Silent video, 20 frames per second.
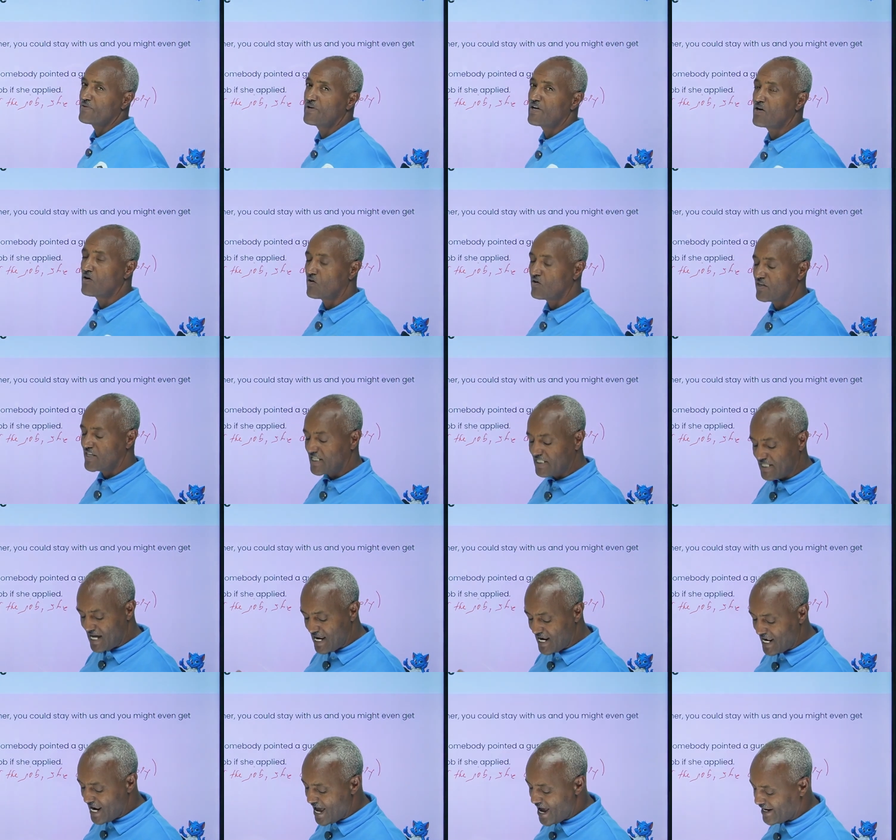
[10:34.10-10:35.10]
we call this
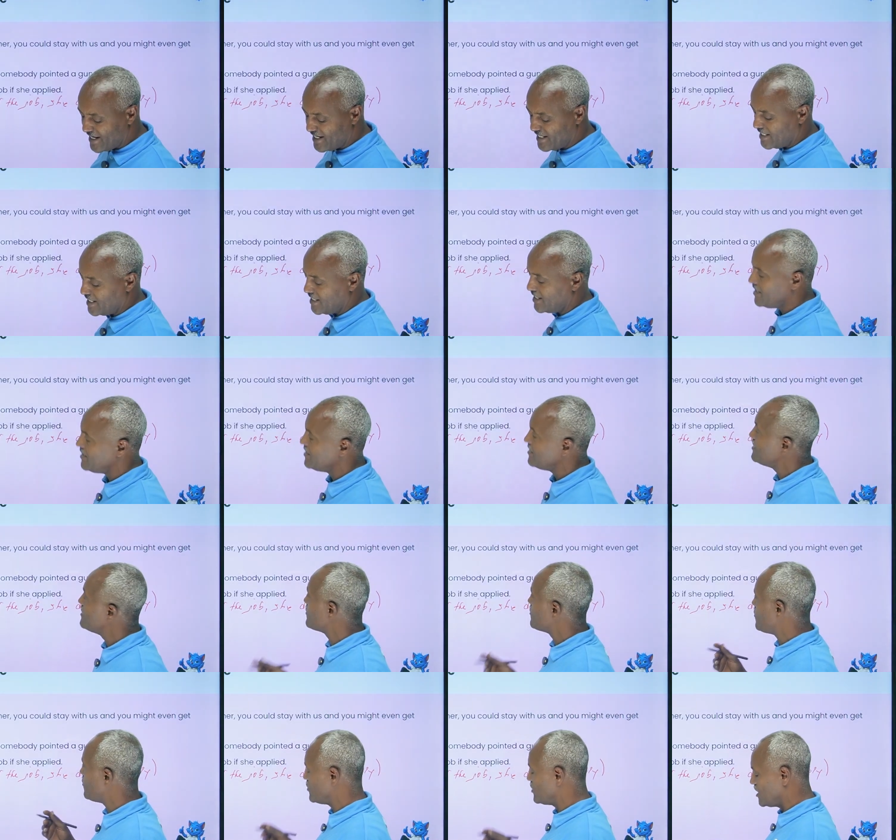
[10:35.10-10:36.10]
unlikely
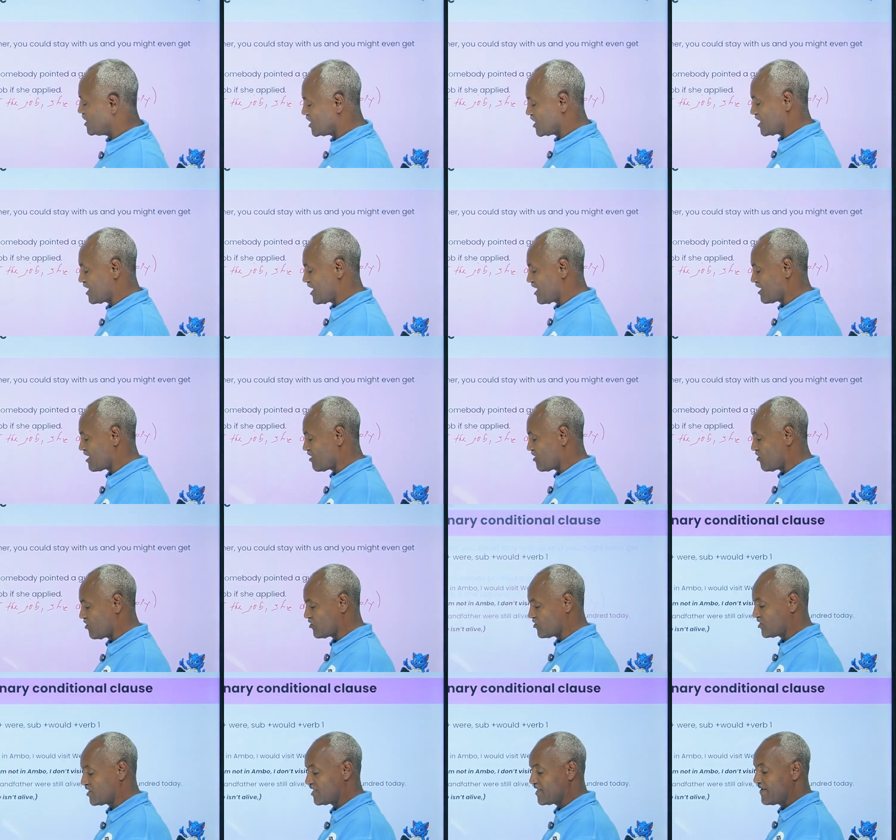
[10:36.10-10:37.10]
conditional
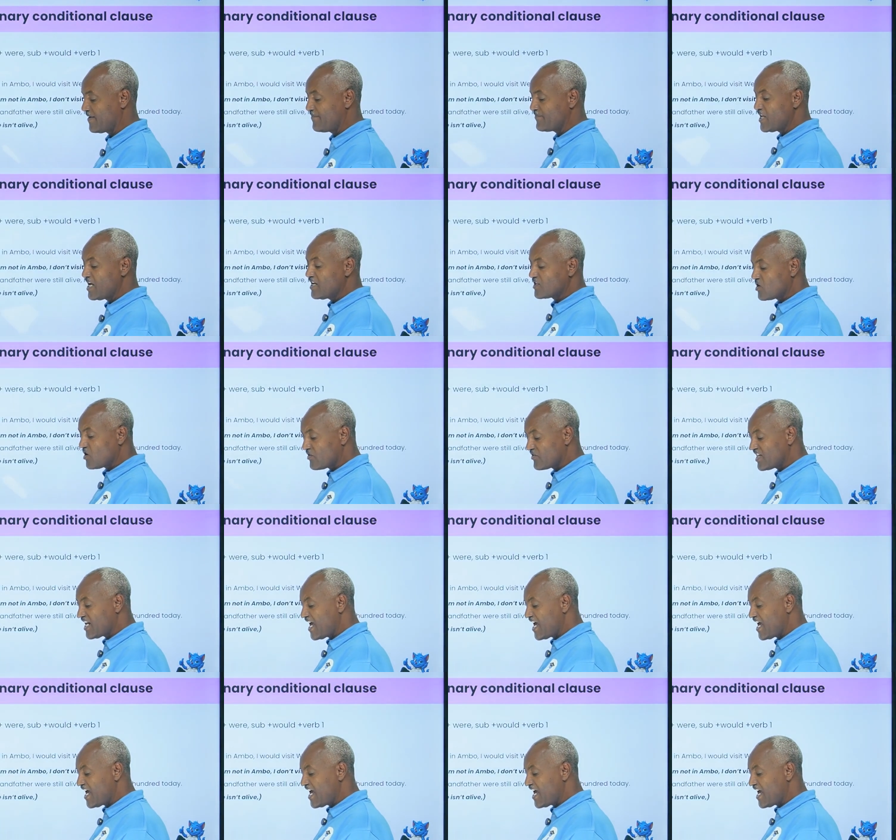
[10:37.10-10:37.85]
clause. So the